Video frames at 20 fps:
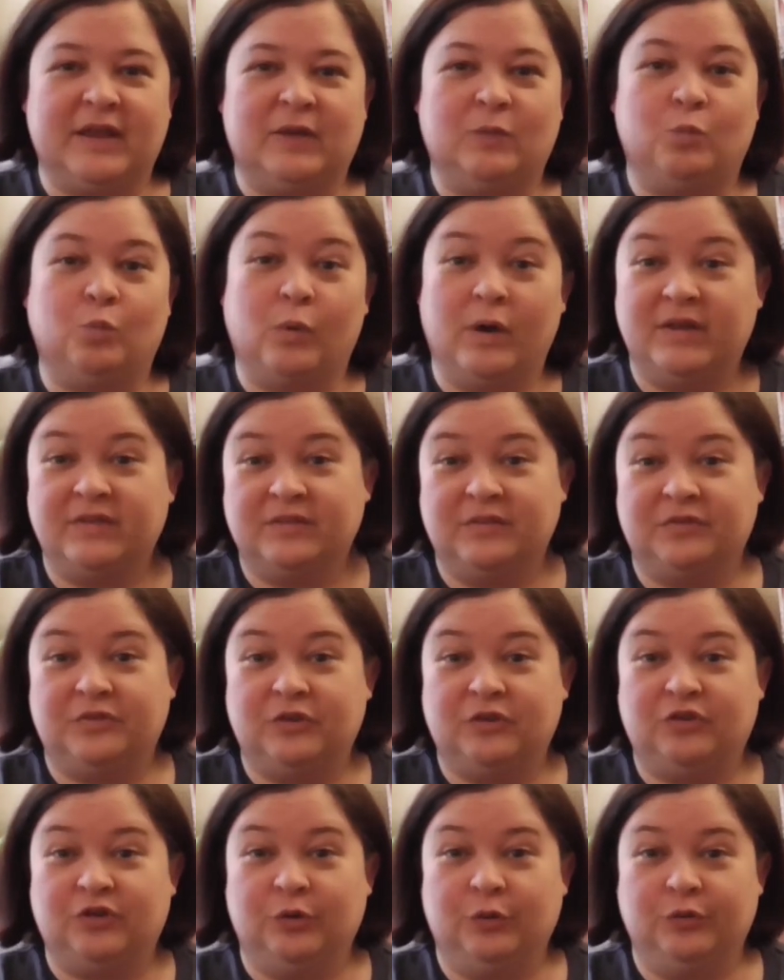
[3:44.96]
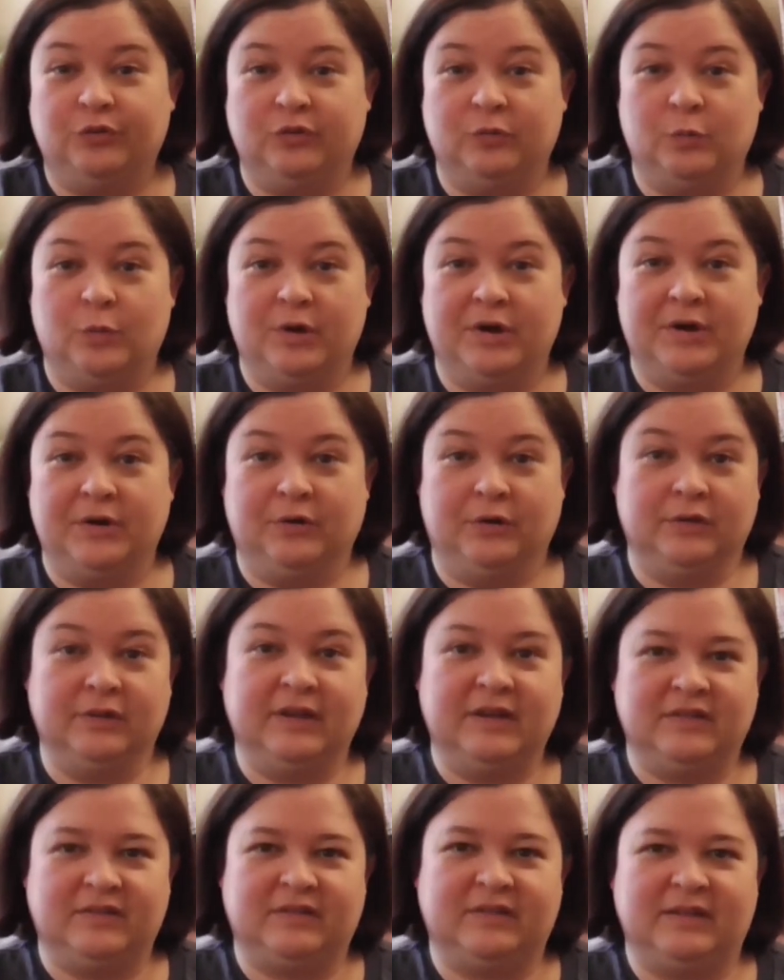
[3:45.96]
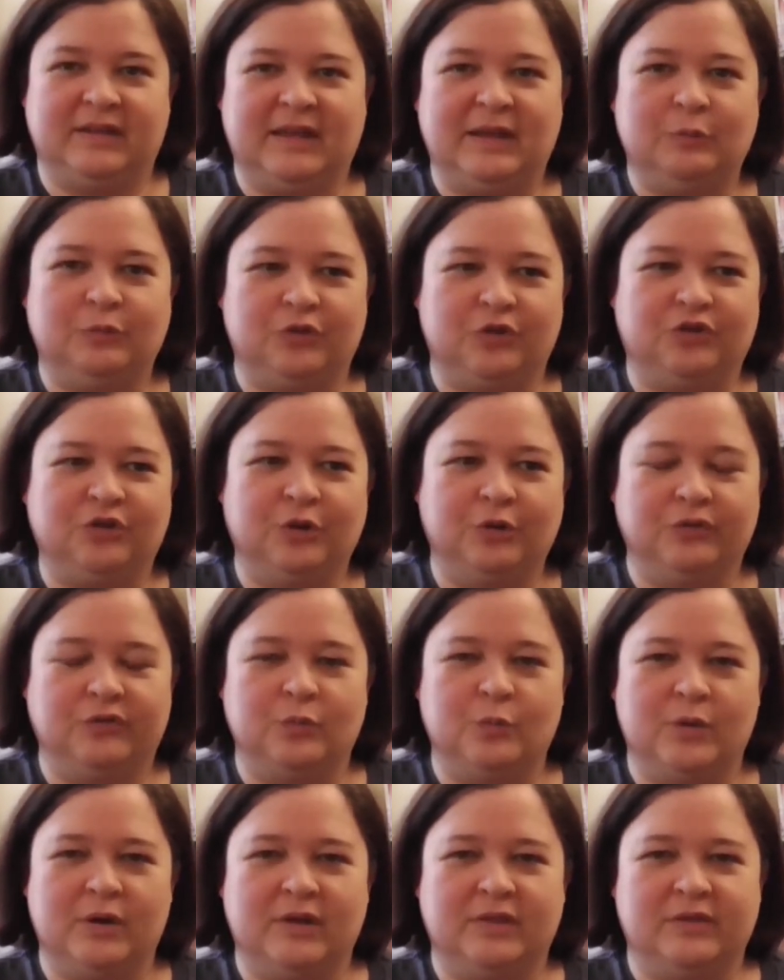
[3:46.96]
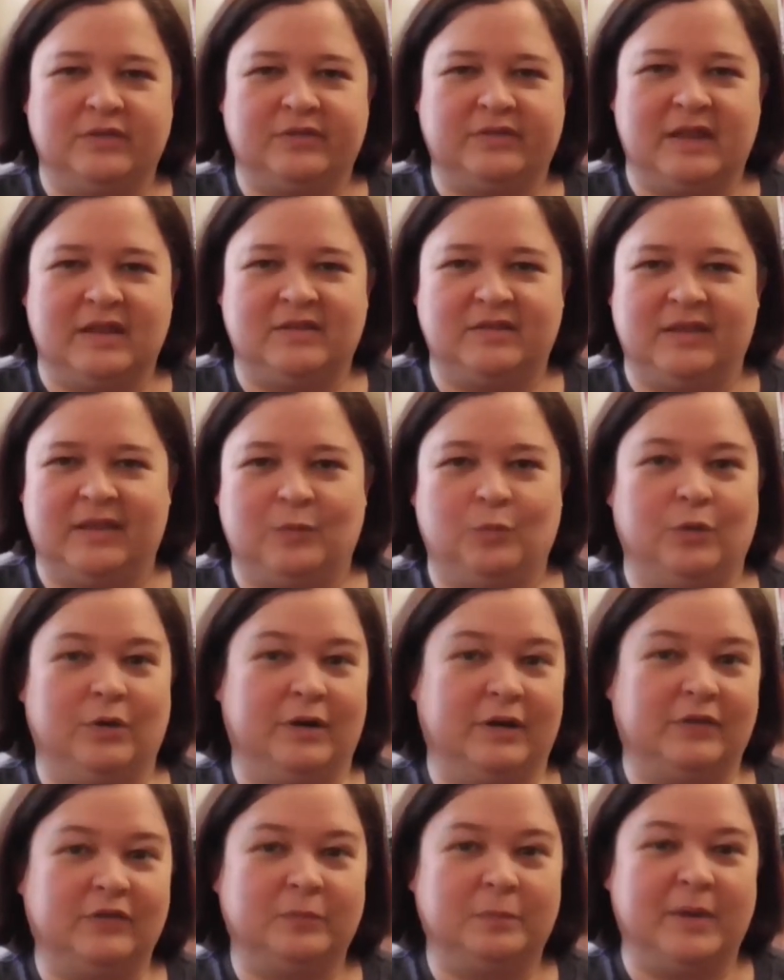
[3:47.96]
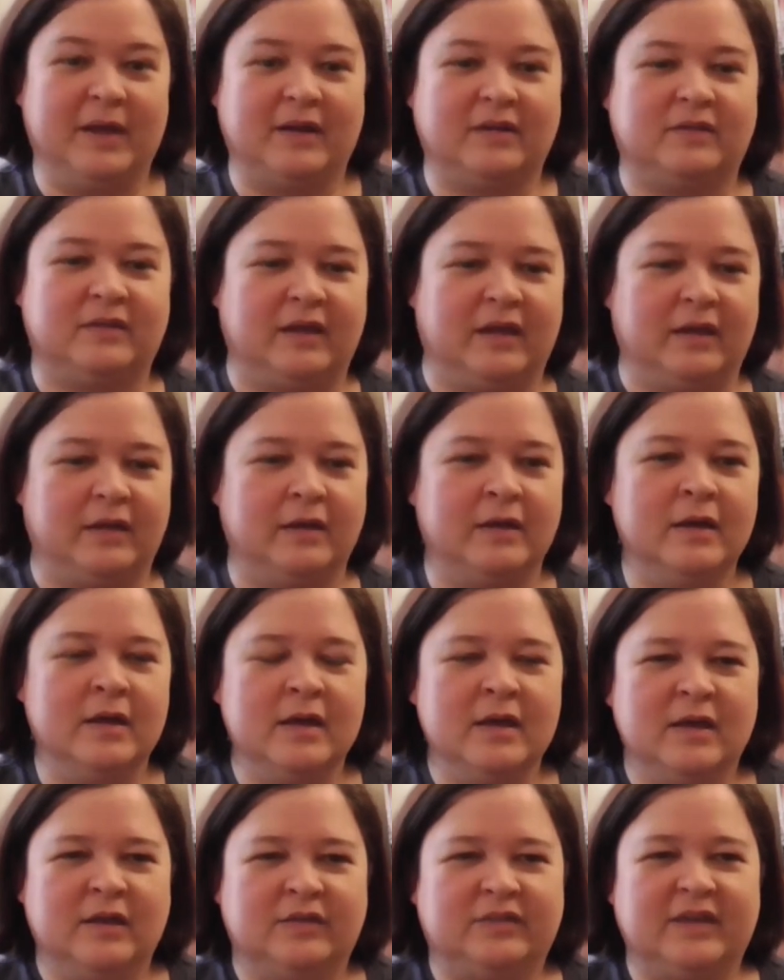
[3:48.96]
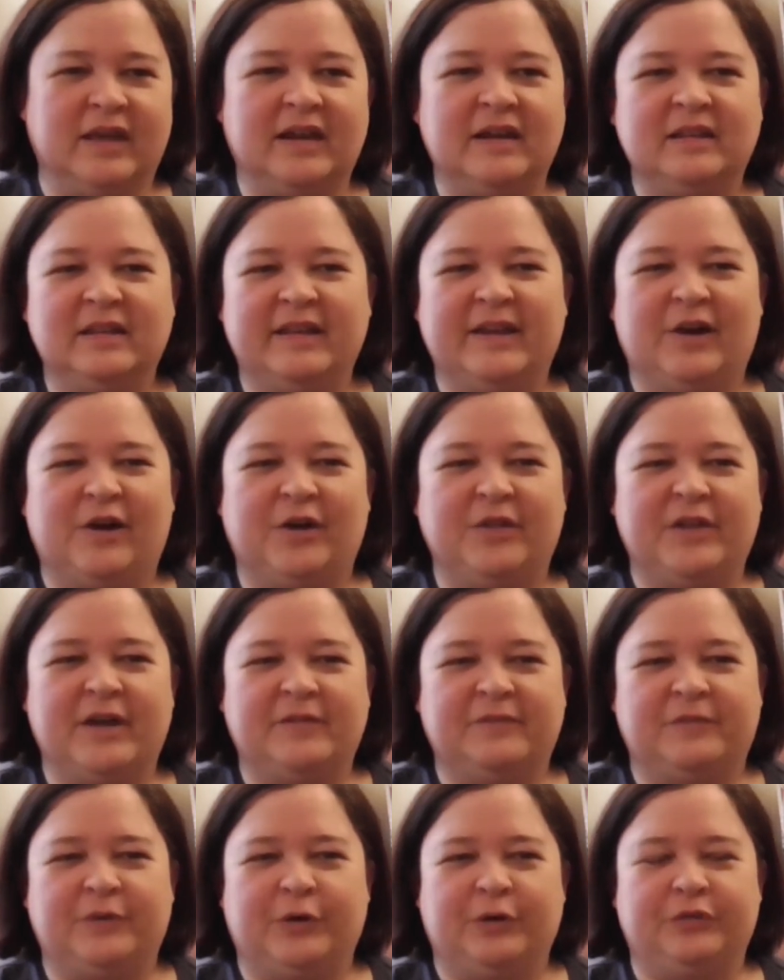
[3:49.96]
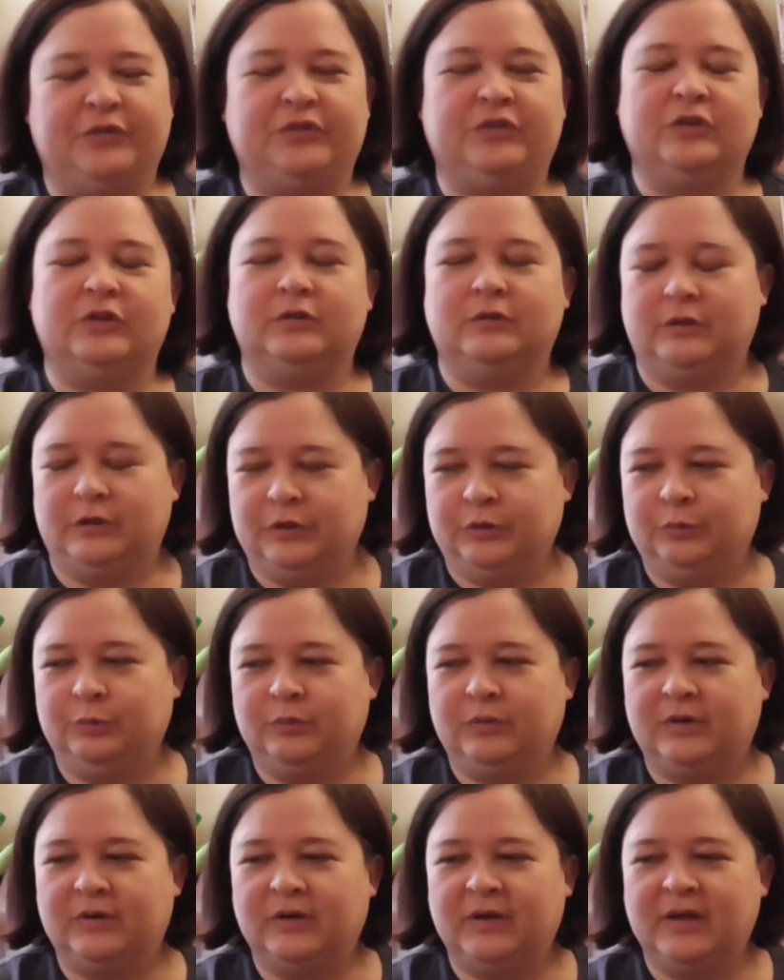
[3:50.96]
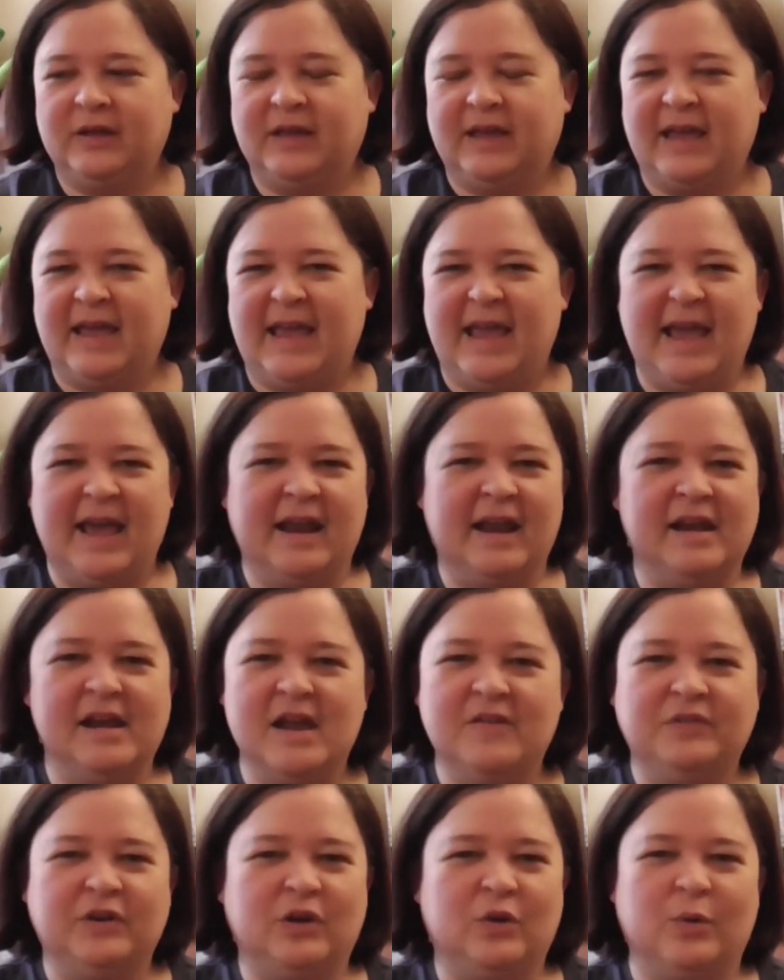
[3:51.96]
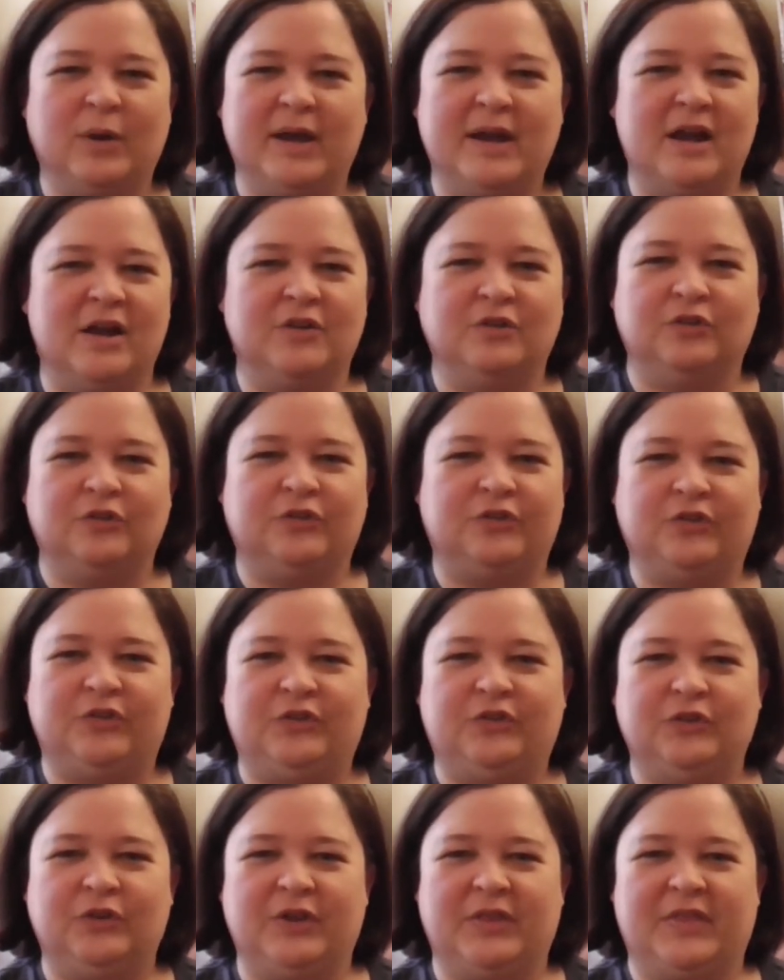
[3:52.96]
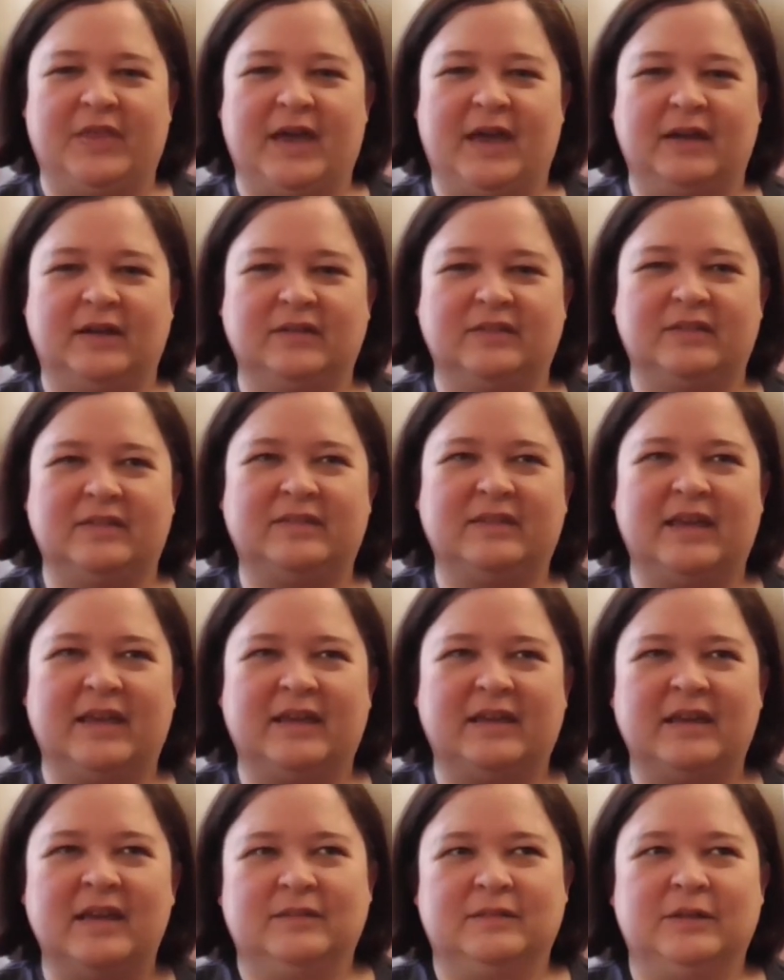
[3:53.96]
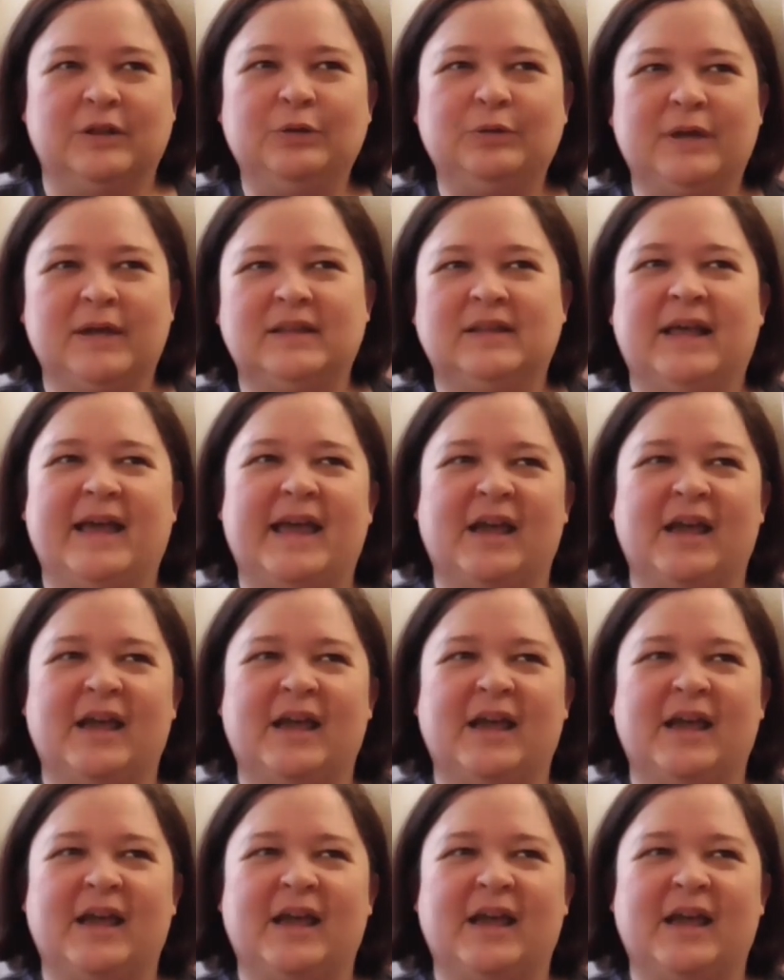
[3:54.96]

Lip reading: that he wasn't the chosen one, or at least he was the chosen one in the sense that they weren't expecting, suddenly all that falls to Luke. And I never quite understood that, because it's like, Luke and